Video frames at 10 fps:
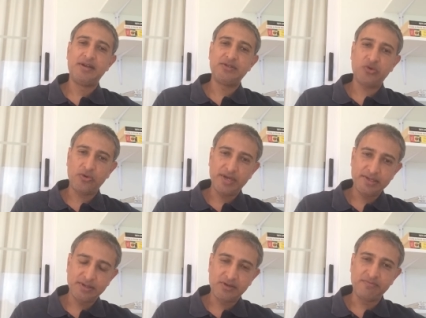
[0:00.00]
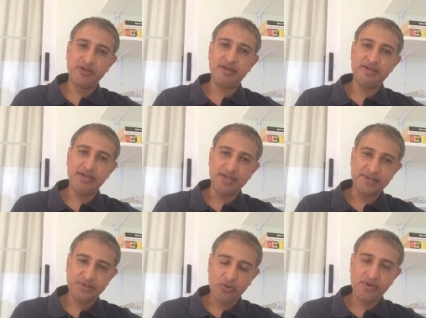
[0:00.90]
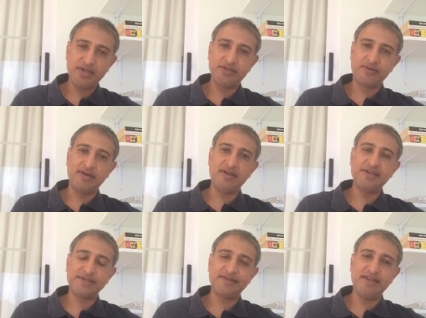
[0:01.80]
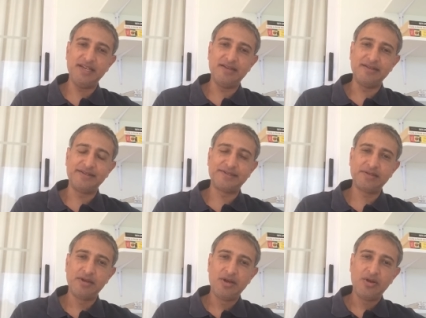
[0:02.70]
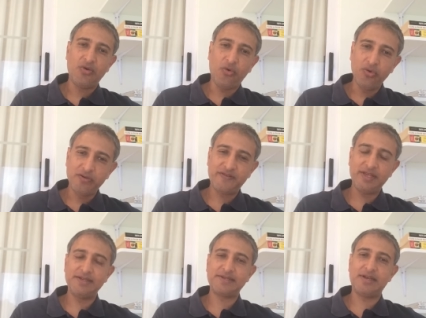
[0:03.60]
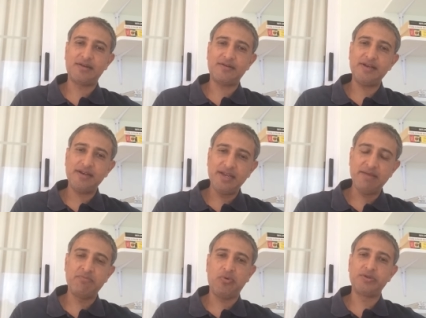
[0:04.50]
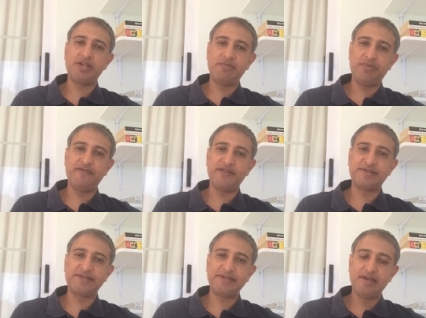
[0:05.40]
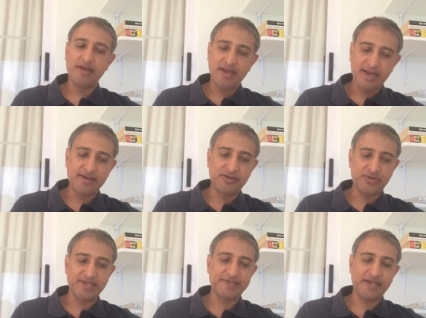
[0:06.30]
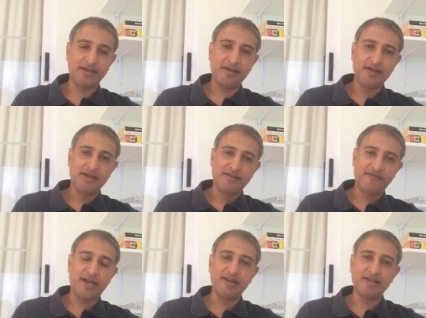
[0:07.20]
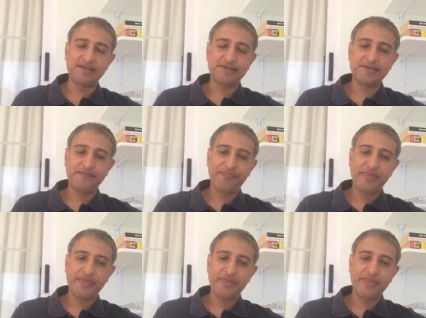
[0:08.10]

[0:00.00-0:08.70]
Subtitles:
talking to communities, talking to religious leaders, all of these are really important pivots in addressing violence.